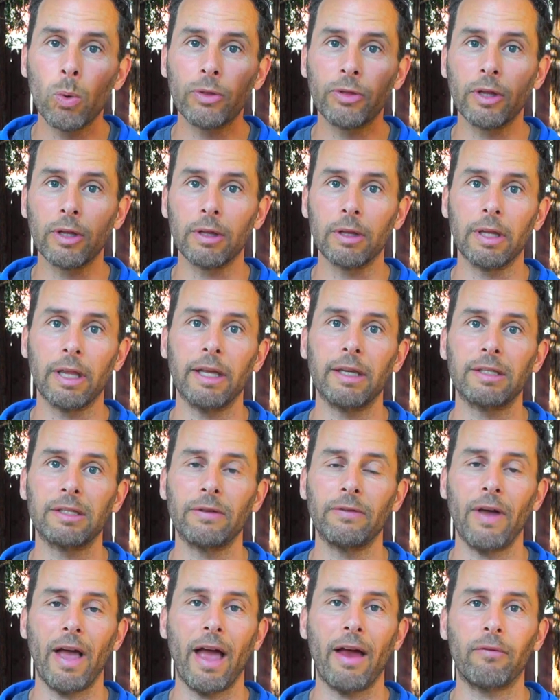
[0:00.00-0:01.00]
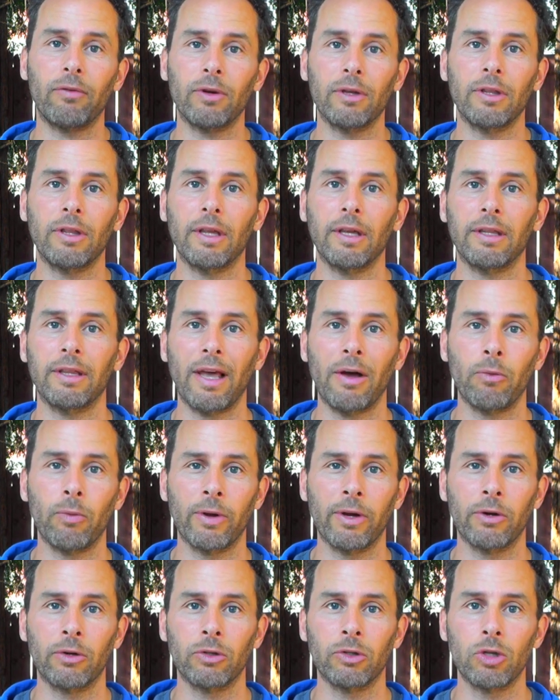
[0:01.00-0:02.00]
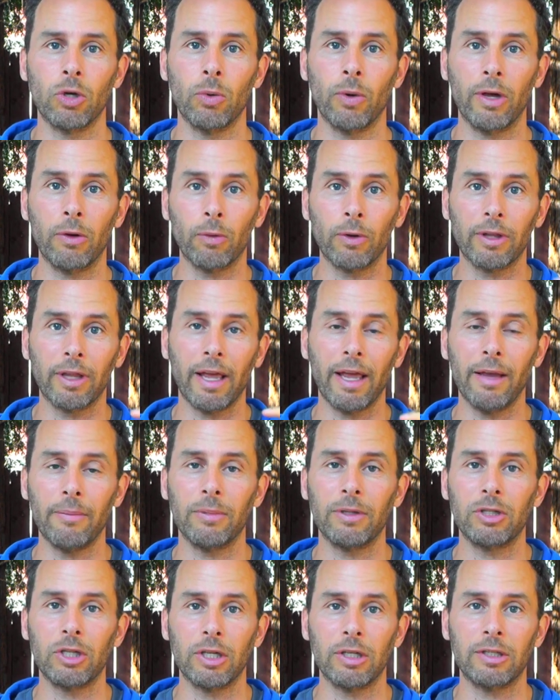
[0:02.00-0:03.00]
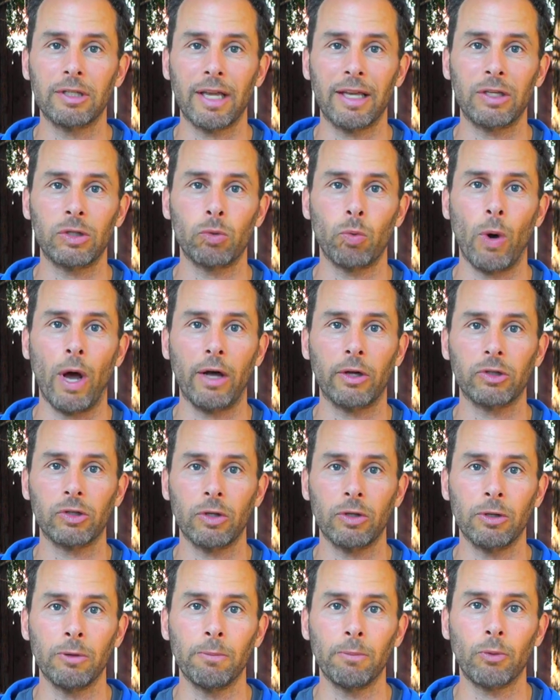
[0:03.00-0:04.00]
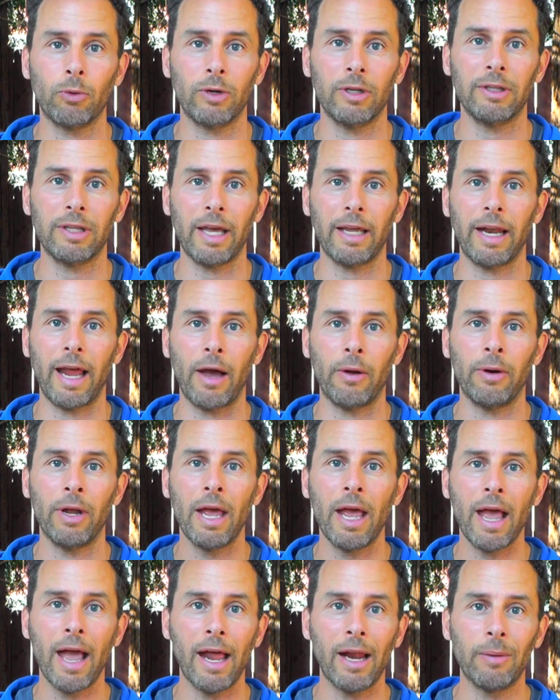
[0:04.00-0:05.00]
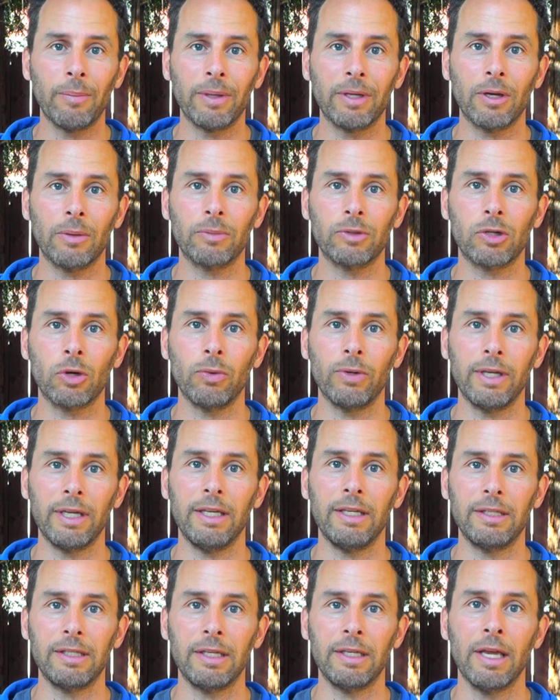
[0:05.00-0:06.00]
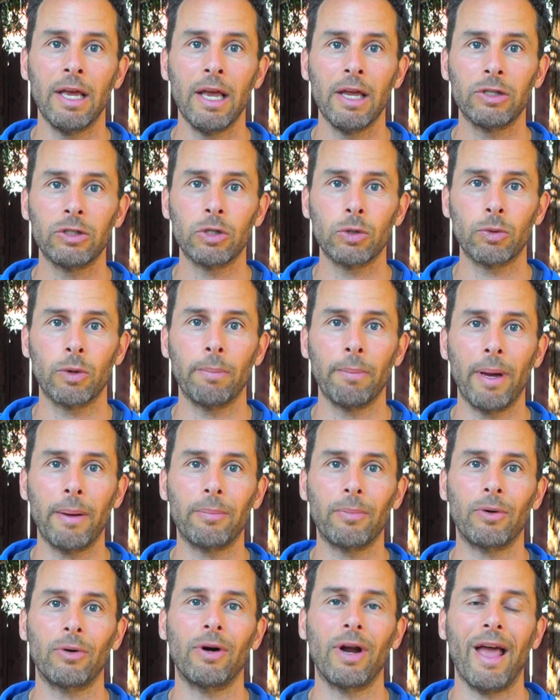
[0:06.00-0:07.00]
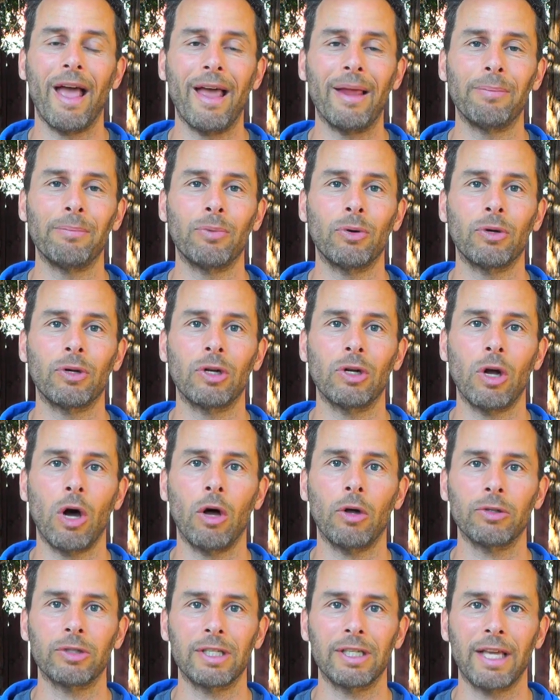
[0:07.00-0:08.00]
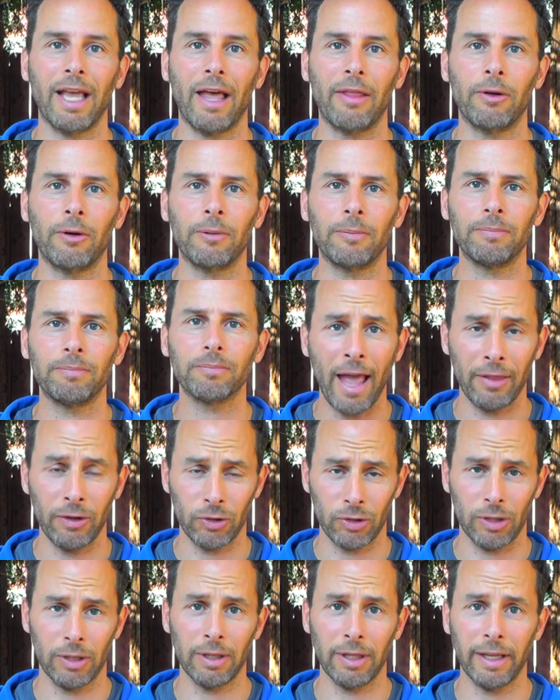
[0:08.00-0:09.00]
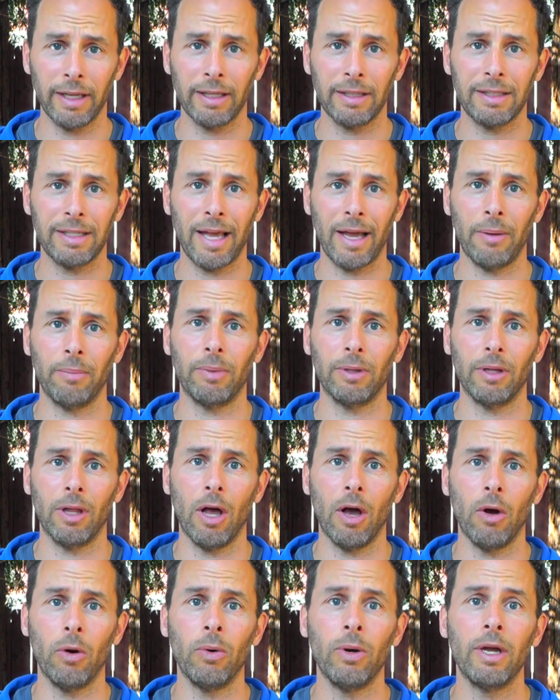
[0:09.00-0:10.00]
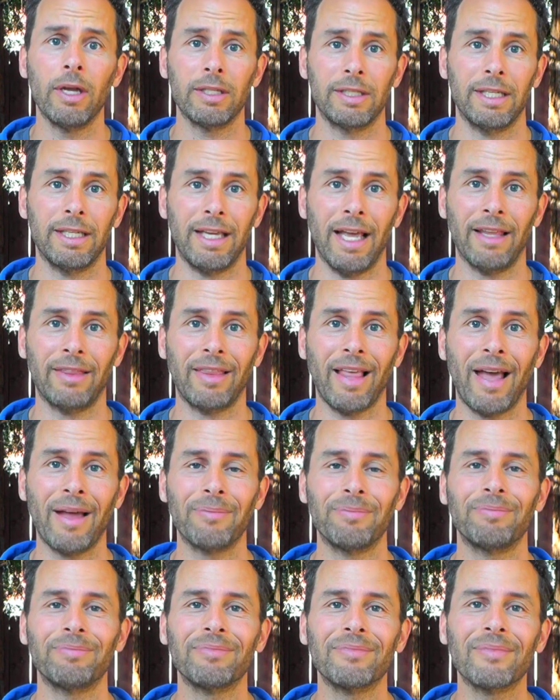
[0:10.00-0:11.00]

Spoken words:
with the list of everything that we are doing with images as well. So you print that out and it becomes so easy to remember and put it all together. And there's a link down below to get that.